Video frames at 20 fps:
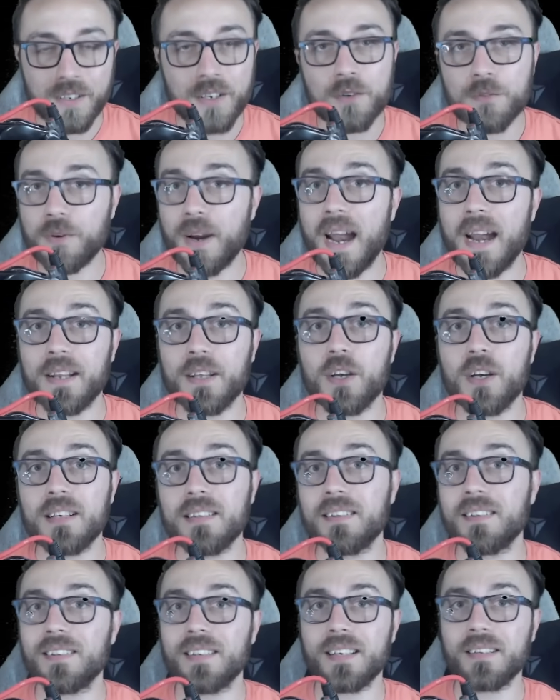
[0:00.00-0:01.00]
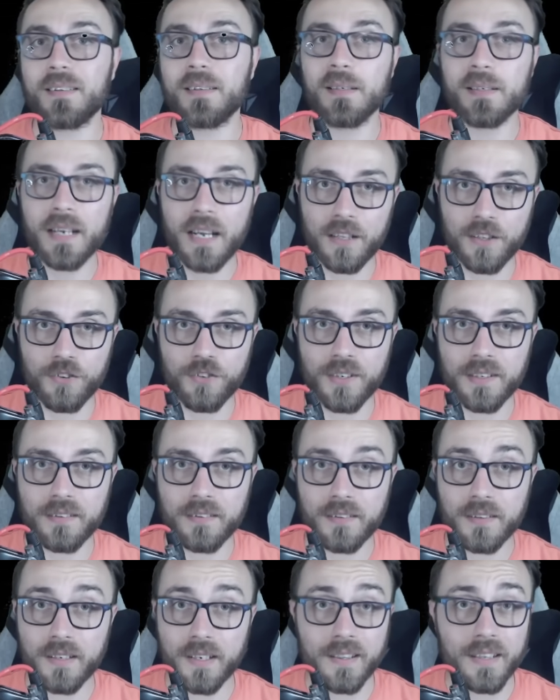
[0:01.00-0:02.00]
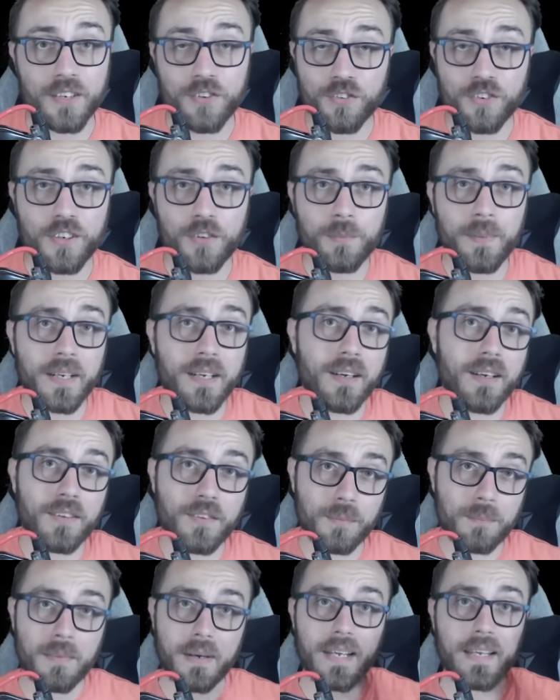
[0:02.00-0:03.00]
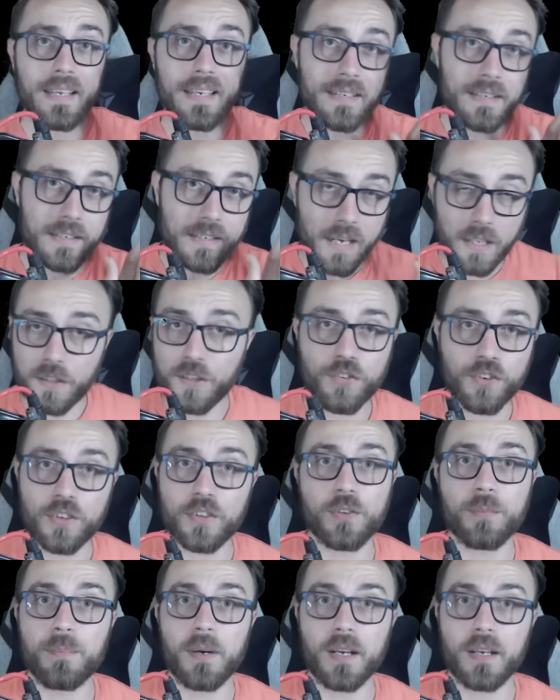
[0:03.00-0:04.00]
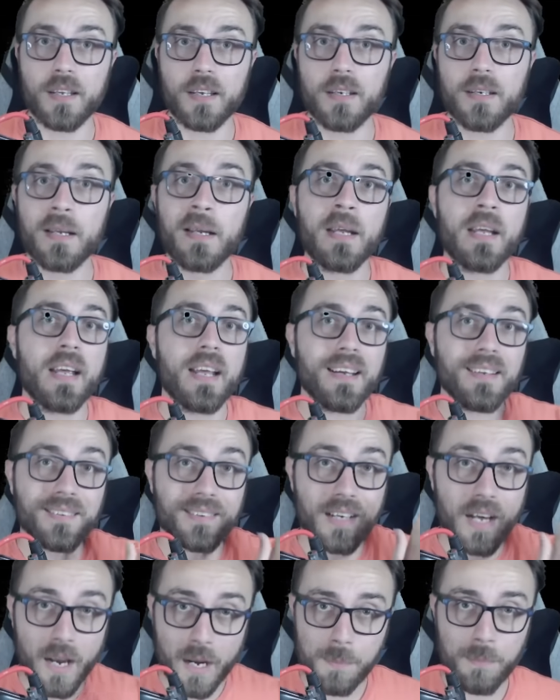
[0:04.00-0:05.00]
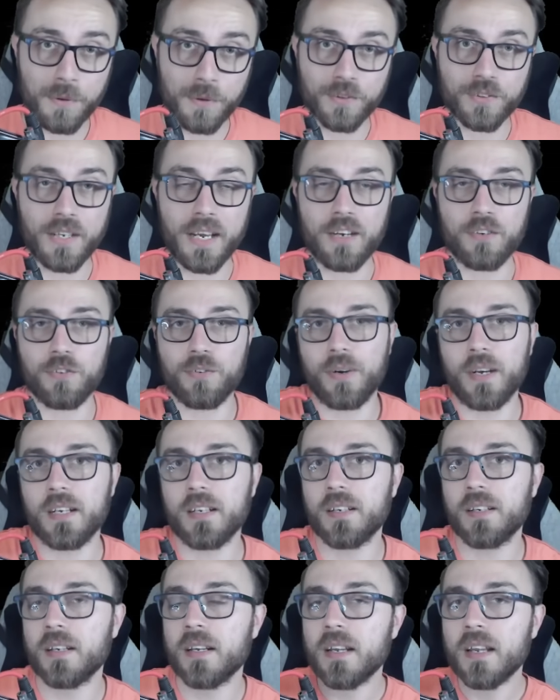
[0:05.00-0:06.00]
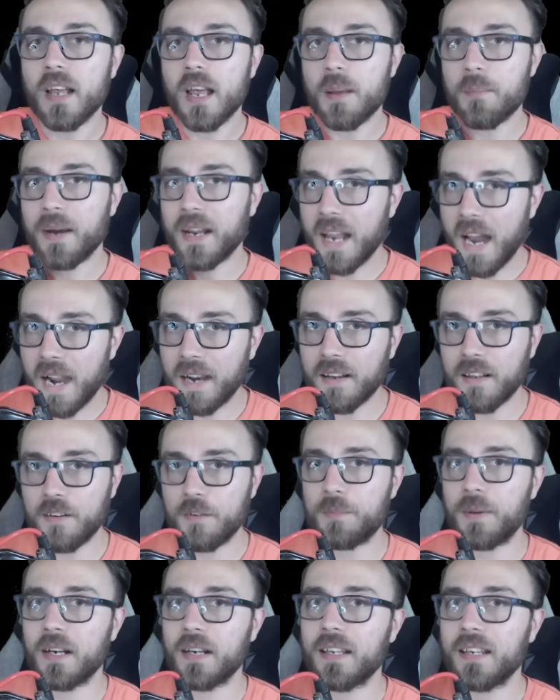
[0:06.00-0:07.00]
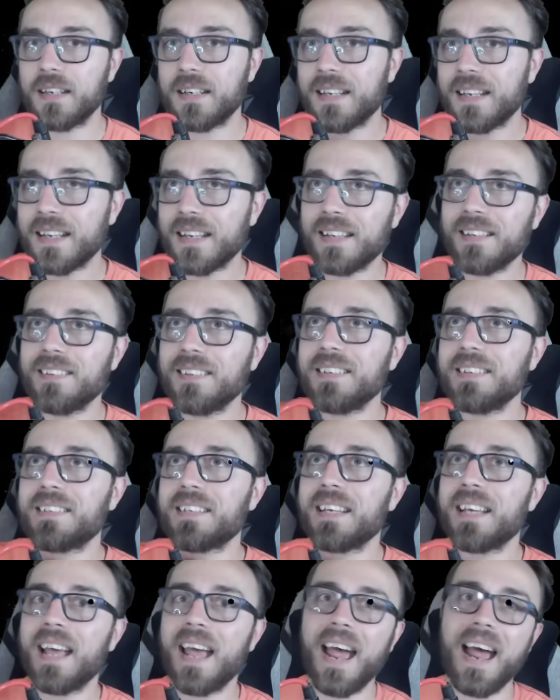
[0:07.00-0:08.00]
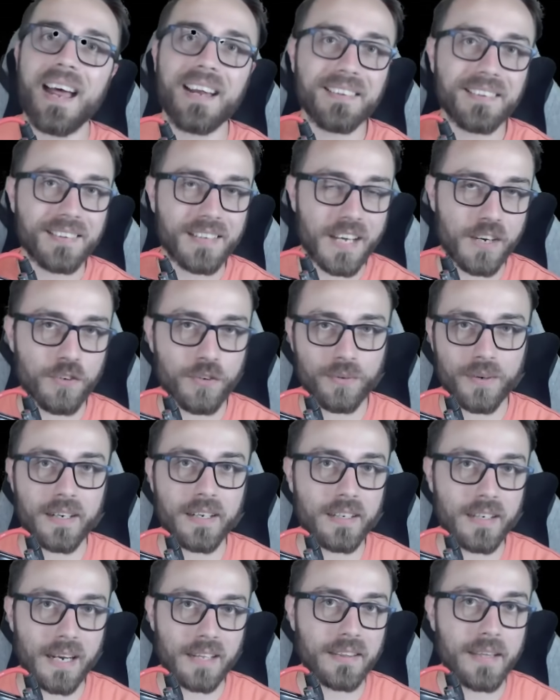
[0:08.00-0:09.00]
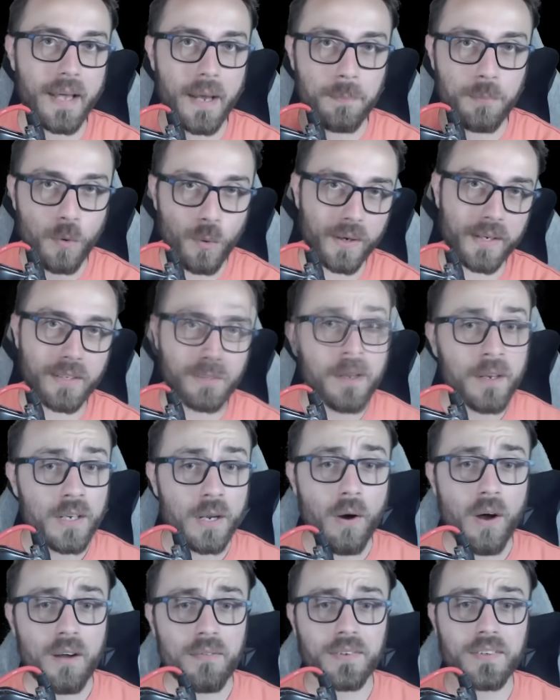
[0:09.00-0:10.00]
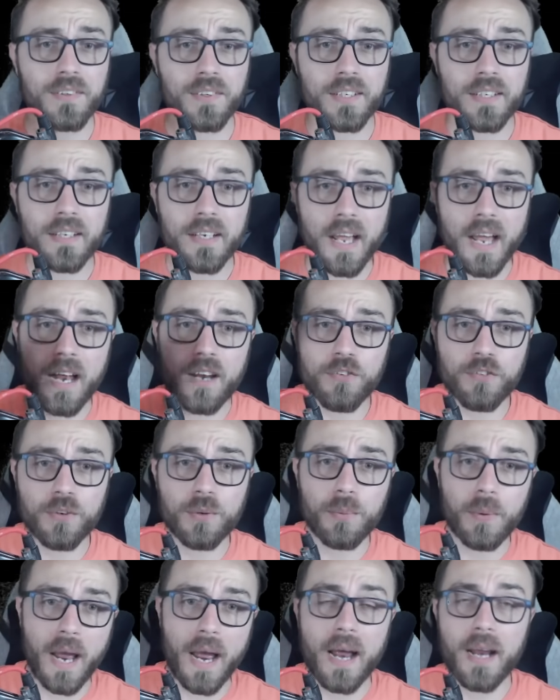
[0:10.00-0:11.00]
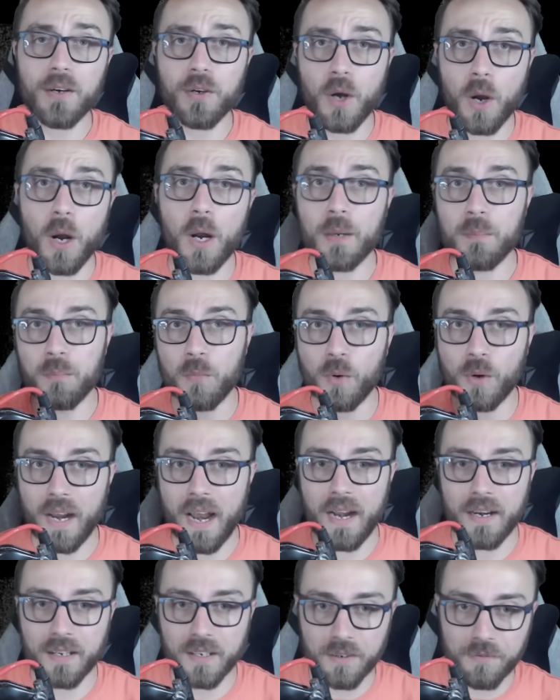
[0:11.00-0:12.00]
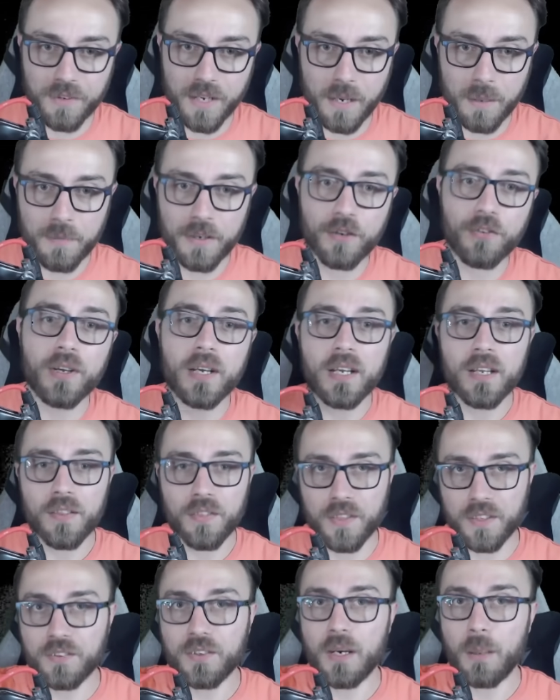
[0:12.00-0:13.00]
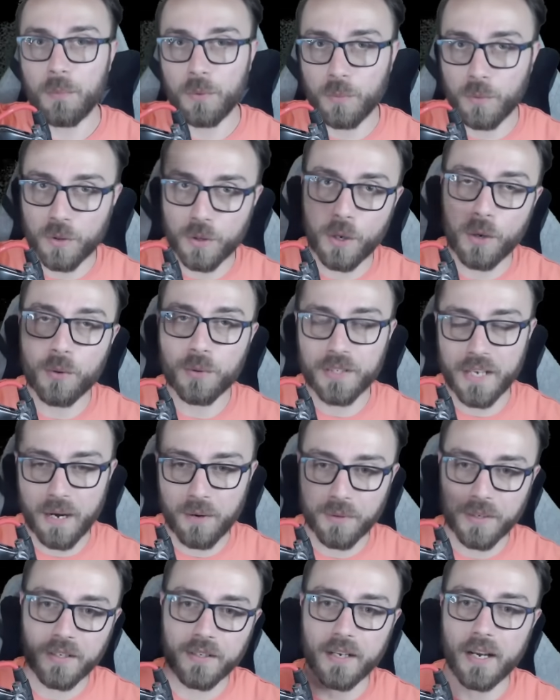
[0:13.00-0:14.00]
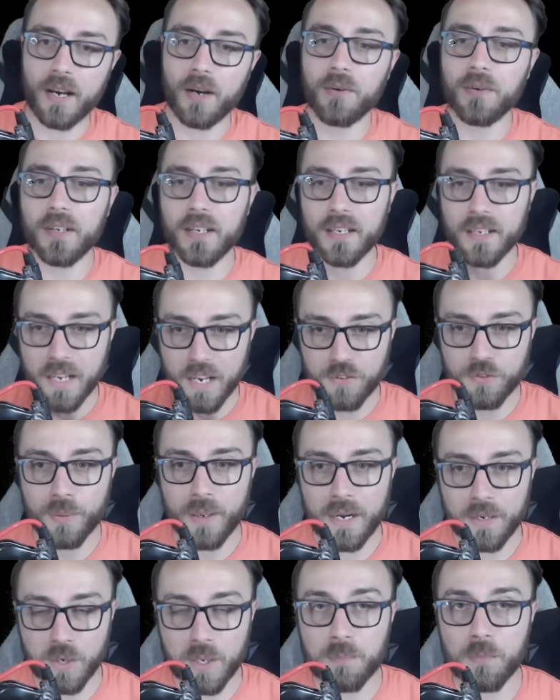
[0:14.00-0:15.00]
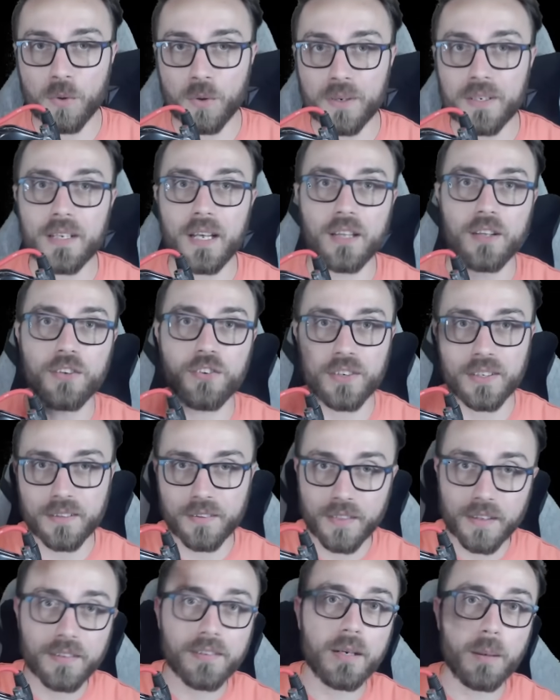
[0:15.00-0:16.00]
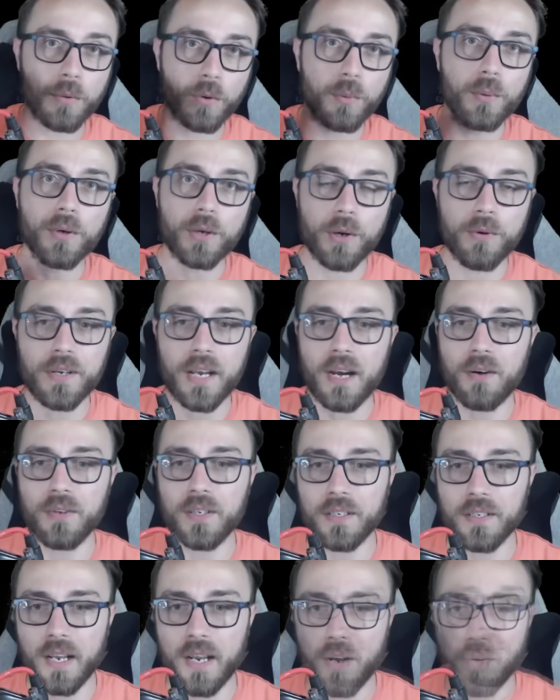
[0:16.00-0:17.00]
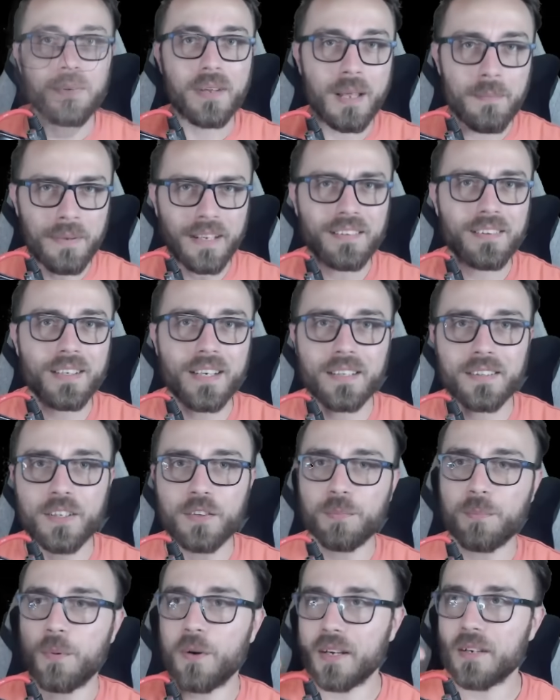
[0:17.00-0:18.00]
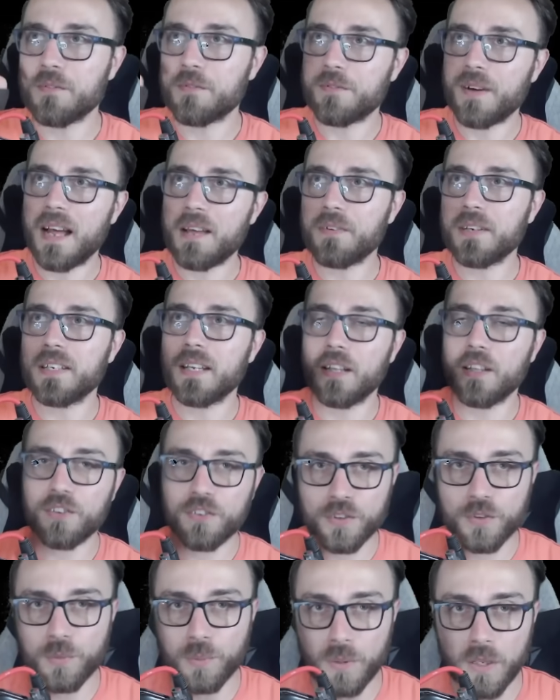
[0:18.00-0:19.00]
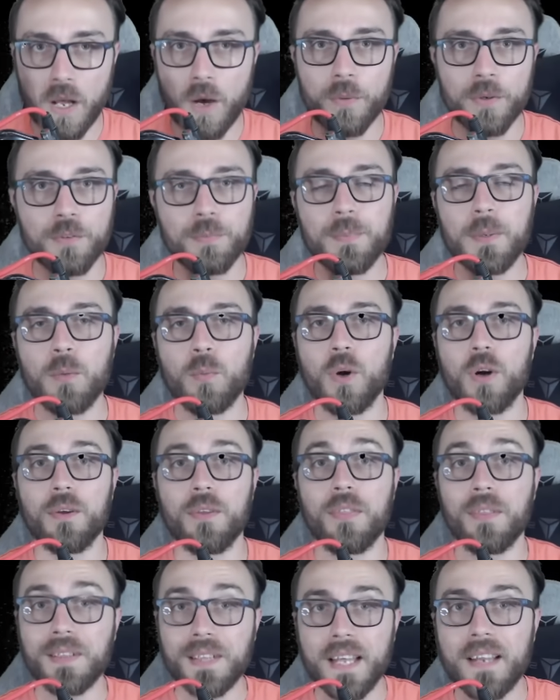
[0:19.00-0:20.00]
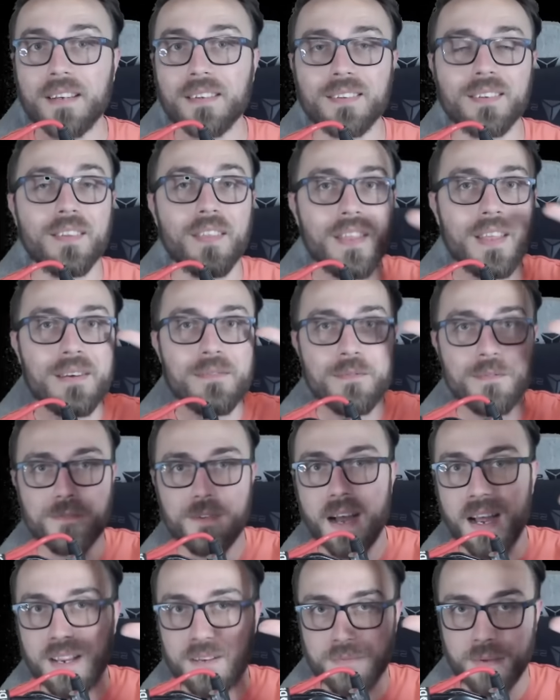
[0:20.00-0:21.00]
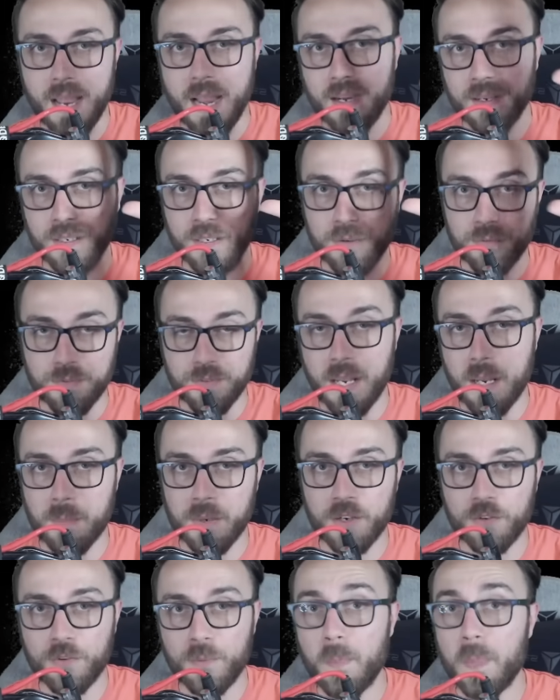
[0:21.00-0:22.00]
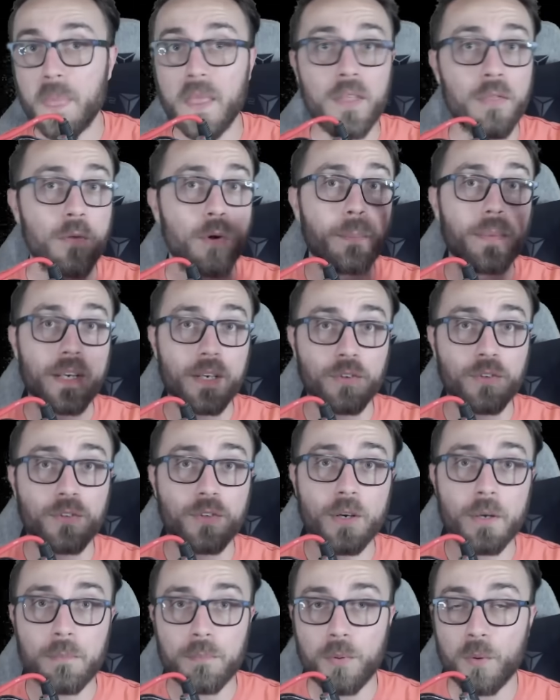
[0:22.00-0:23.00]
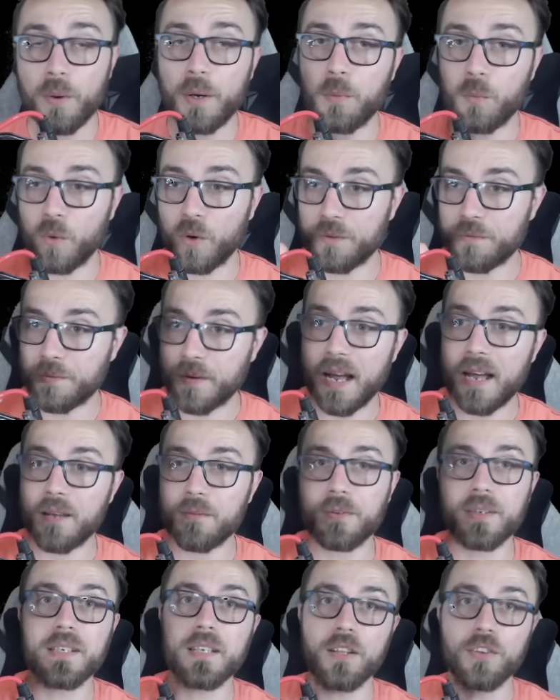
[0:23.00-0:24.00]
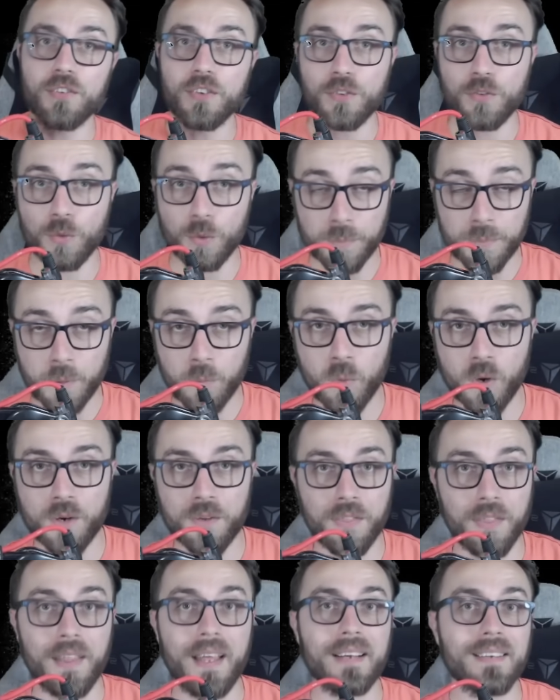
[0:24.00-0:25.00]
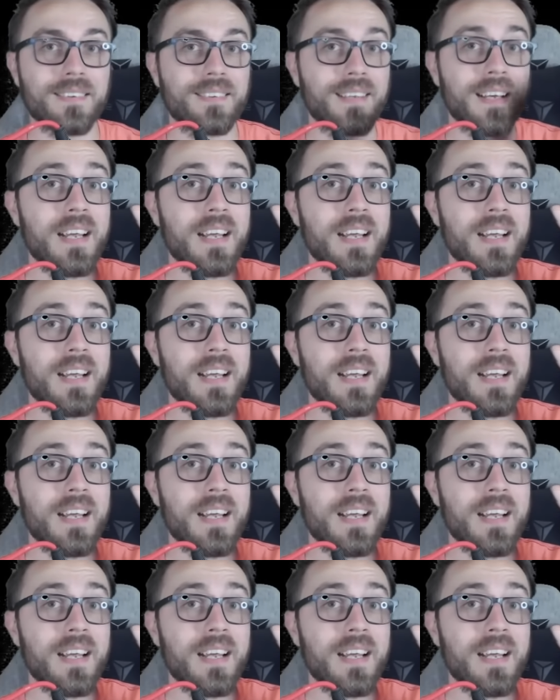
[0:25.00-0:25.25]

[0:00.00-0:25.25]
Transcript: for adding on 6 intelligence. And that's just because my intelligence bucket is hypersaturated and my additive bucket isn't as saturated at that point. Now, obviously, as you add on more additive damage, this number will go down and down. And as you add on more intelligence, this number will go down and down. And basically at this point, five intelligence will always be worth less than five additive damage. And there will be a certain point where five intelligence will be worth less